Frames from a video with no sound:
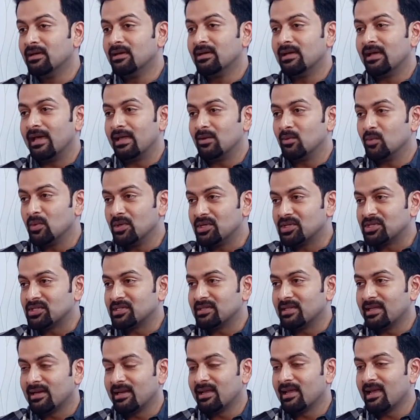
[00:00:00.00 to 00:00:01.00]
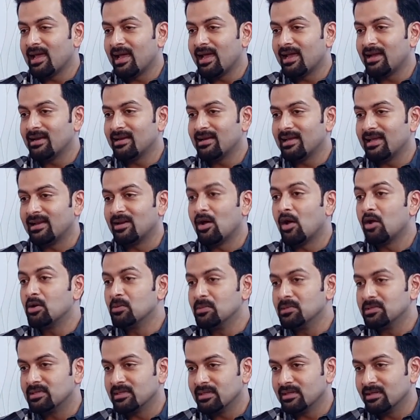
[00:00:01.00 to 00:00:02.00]
and right. wish that I had
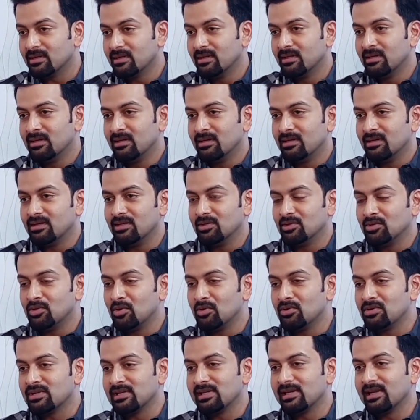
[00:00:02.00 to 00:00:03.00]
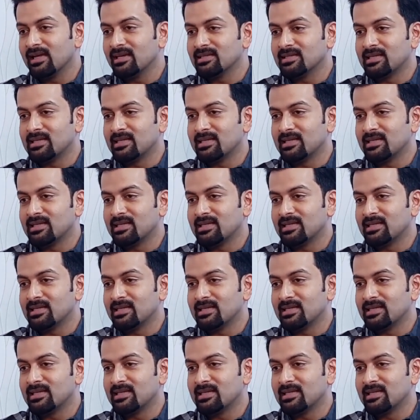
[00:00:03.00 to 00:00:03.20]
anonymity. Yeah. You don't realize